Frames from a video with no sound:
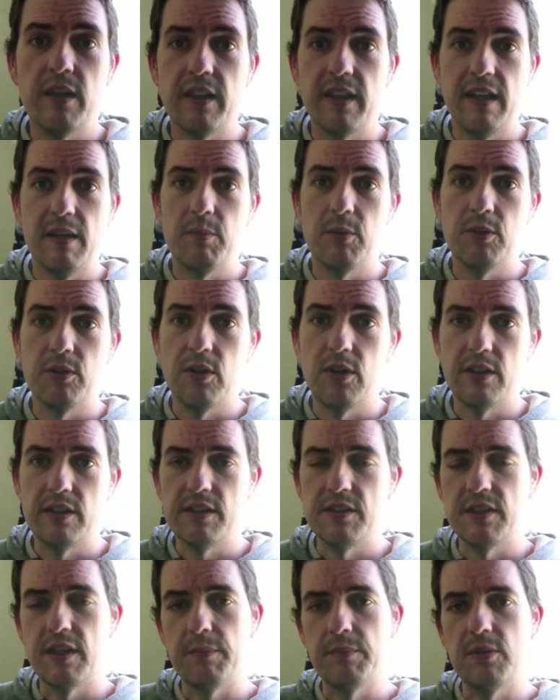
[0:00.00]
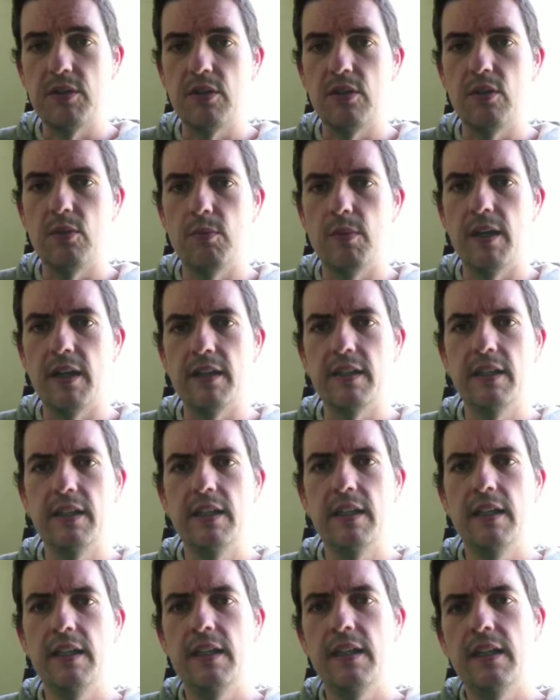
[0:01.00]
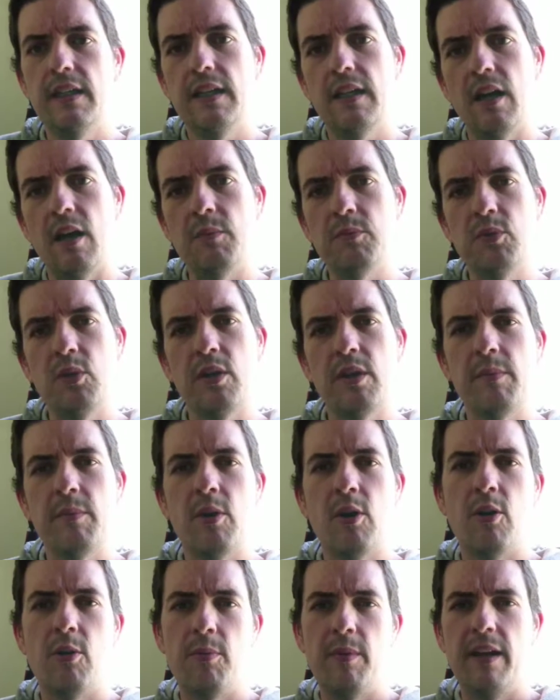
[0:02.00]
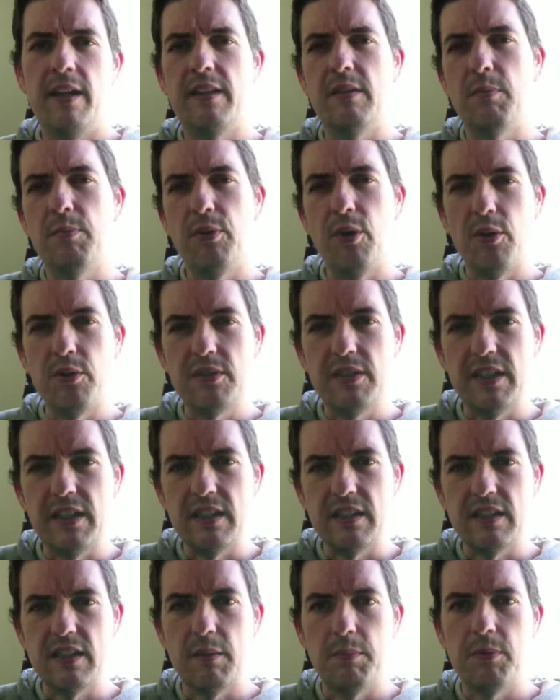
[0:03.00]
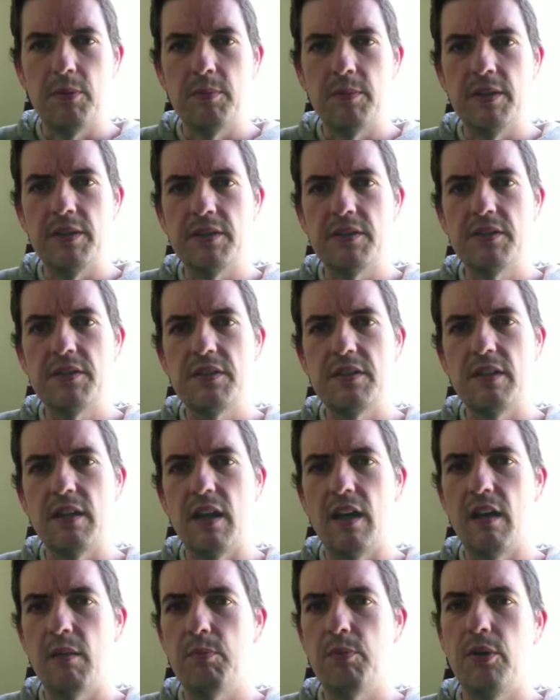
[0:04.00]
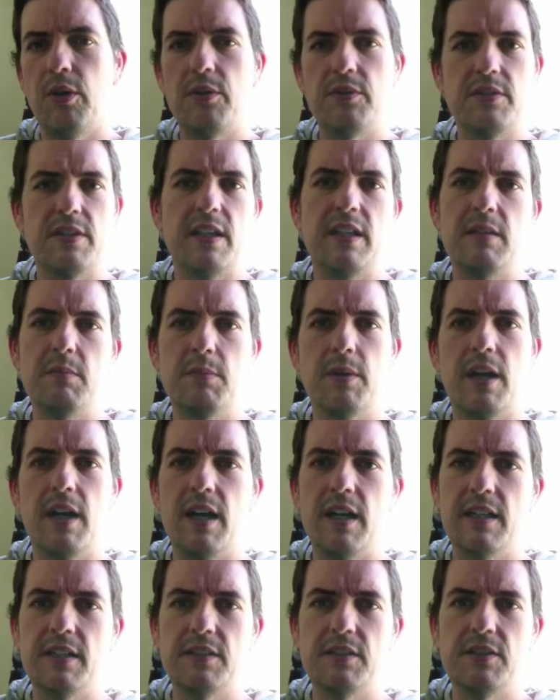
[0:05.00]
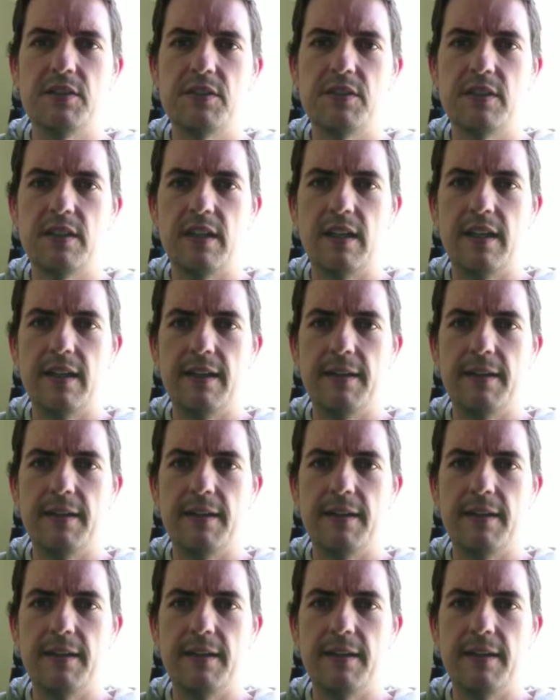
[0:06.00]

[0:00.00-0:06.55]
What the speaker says: one of them or not is up to you, but I'm talking more about the protein supplements, protein bars,